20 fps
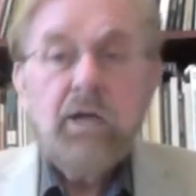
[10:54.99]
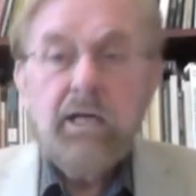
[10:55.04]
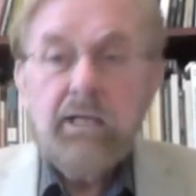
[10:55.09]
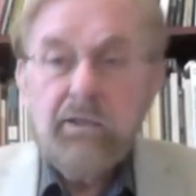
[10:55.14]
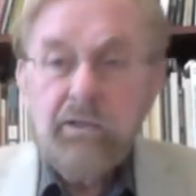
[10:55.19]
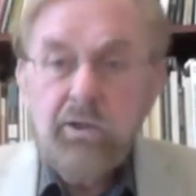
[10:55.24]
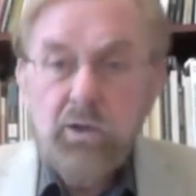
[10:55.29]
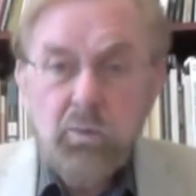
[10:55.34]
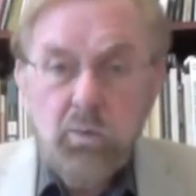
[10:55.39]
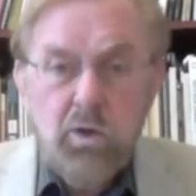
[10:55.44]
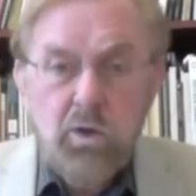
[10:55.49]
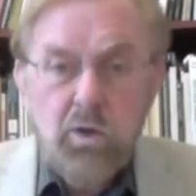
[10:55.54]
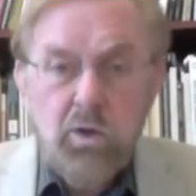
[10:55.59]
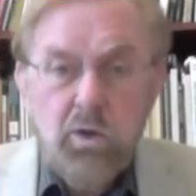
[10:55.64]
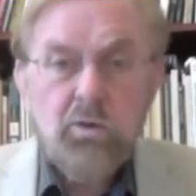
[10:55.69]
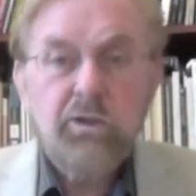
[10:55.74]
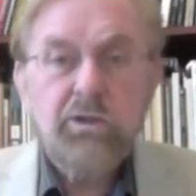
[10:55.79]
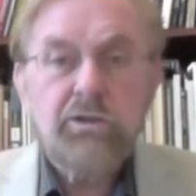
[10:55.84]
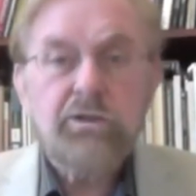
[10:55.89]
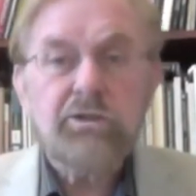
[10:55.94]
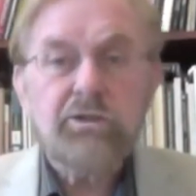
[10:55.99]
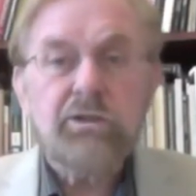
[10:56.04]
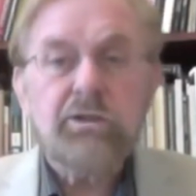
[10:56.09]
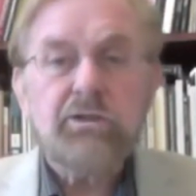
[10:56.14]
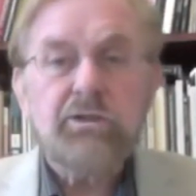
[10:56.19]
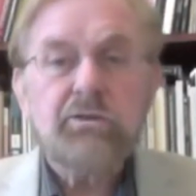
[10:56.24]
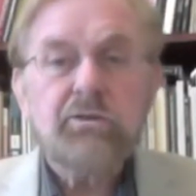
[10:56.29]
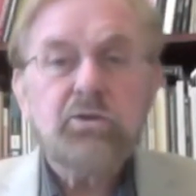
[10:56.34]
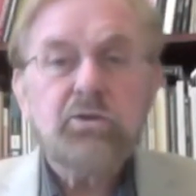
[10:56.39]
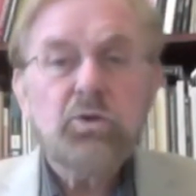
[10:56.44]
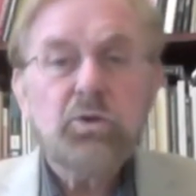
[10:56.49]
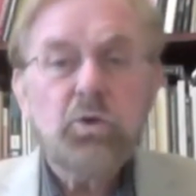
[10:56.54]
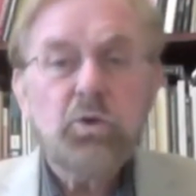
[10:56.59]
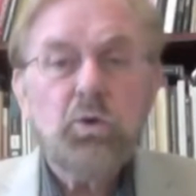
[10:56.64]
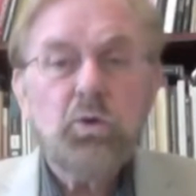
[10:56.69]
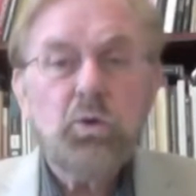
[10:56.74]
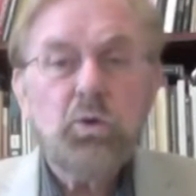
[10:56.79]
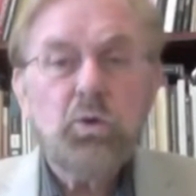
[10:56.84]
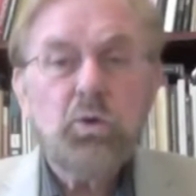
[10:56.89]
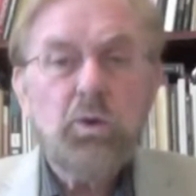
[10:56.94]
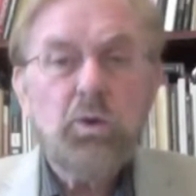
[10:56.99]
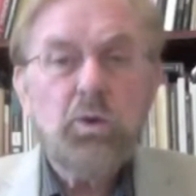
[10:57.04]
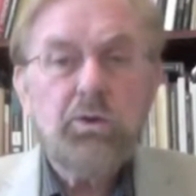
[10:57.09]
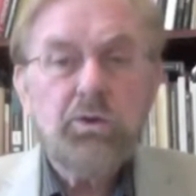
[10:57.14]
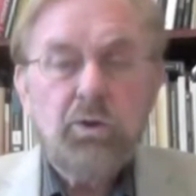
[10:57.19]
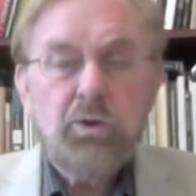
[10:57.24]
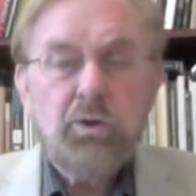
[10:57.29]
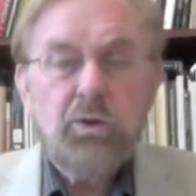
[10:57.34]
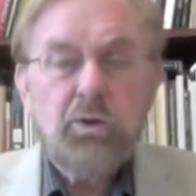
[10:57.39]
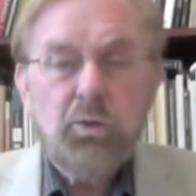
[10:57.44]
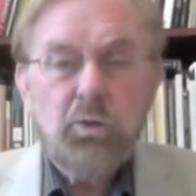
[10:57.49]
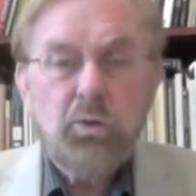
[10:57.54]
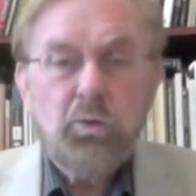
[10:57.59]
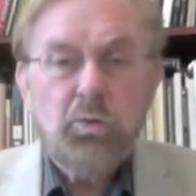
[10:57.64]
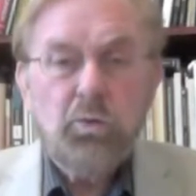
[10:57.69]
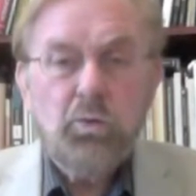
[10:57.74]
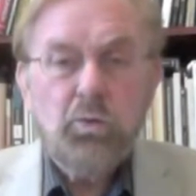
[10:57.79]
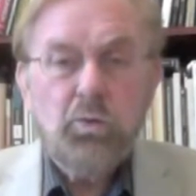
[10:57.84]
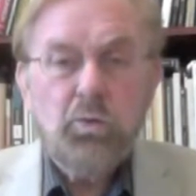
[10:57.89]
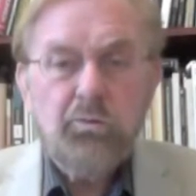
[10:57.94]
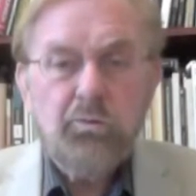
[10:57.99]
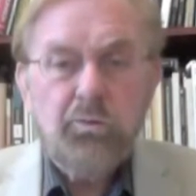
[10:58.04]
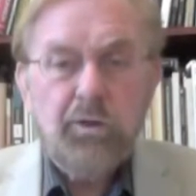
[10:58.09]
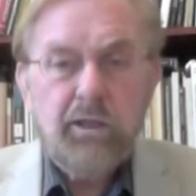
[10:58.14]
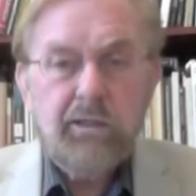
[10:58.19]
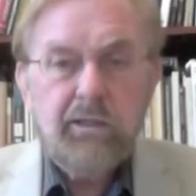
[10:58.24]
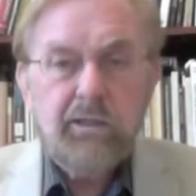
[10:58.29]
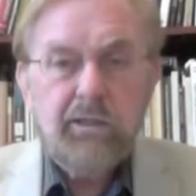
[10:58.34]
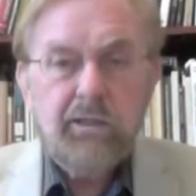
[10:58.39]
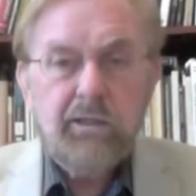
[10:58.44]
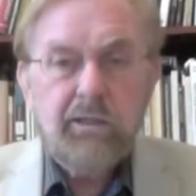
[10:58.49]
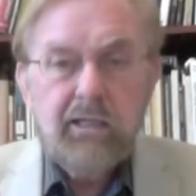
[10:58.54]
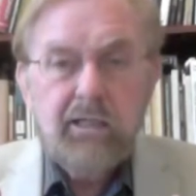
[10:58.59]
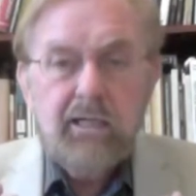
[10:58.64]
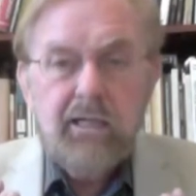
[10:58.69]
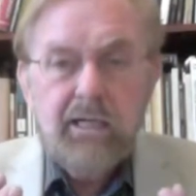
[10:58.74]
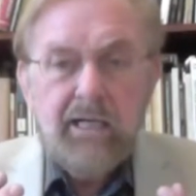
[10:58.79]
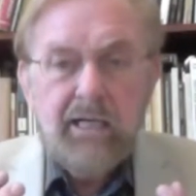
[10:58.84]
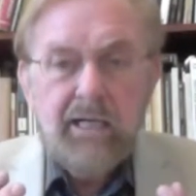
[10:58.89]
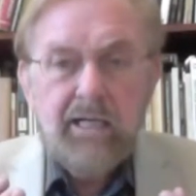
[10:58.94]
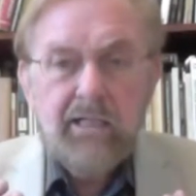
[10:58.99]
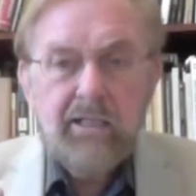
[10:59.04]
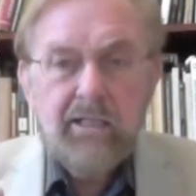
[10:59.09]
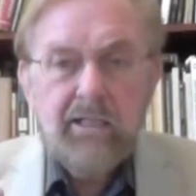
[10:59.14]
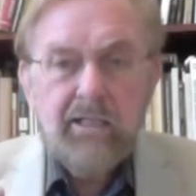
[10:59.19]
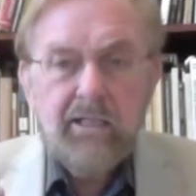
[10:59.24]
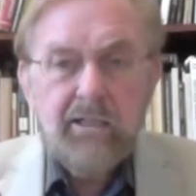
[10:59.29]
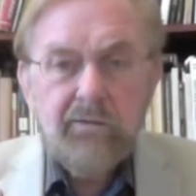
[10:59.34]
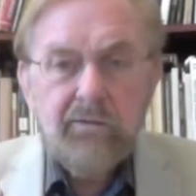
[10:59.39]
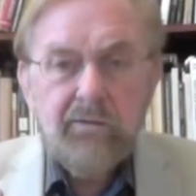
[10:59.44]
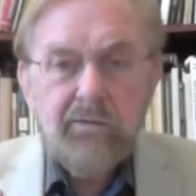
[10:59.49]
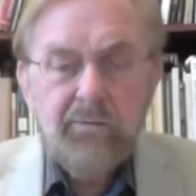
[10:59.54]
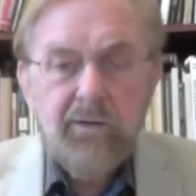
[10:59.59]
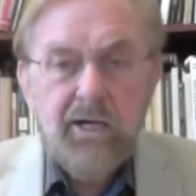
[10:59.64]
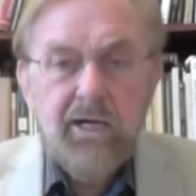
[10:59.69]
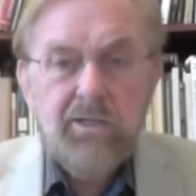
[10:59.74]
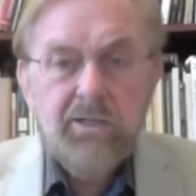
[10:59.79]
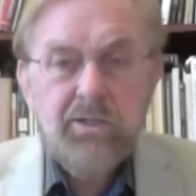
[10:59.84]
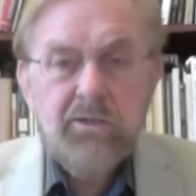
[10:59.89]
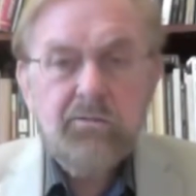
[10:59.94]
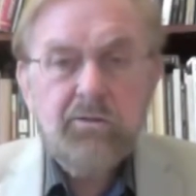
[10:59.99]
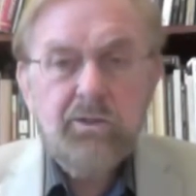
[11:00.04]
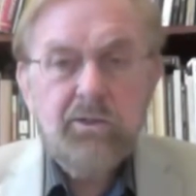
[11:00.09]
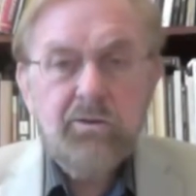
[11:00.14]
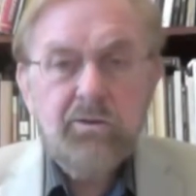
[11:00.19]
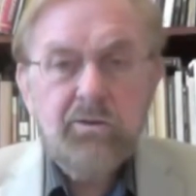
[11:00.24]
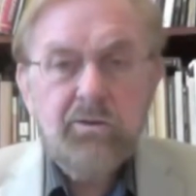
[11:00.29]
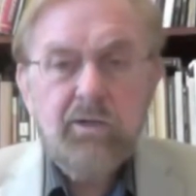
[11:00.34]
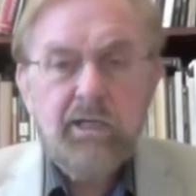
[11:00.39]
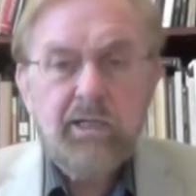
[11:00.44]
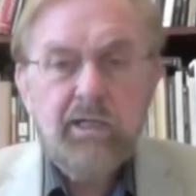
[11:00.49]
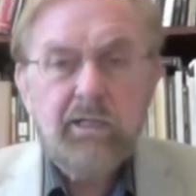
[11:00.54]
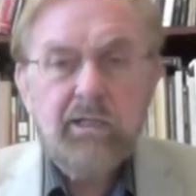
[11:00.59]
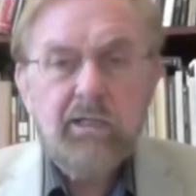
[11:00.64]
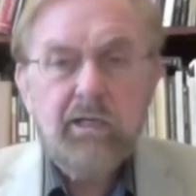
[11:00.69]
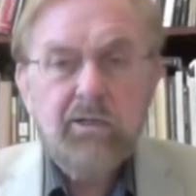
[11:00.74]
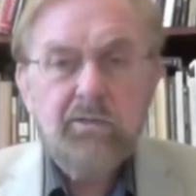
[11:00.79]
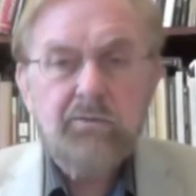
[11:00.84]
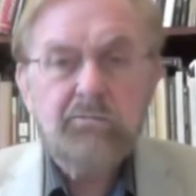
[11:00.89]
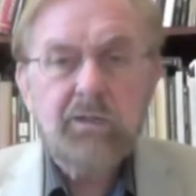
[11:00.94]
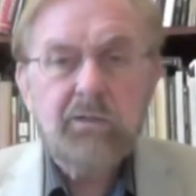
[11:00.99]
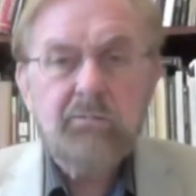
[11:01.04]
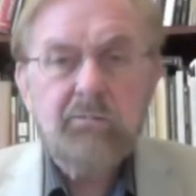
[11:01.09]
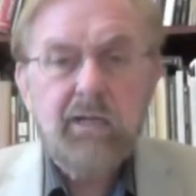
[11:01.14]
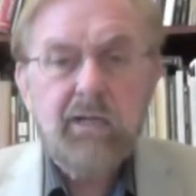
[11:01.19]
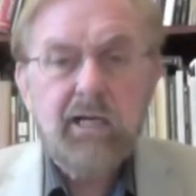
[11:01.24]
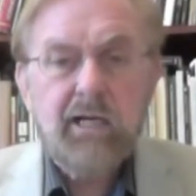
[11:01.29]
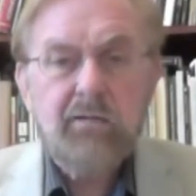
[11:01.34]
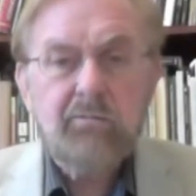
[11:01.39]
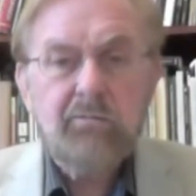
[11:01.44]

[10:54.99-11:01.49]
There were Christians who, was, who felt that in the face of this great cosmic battle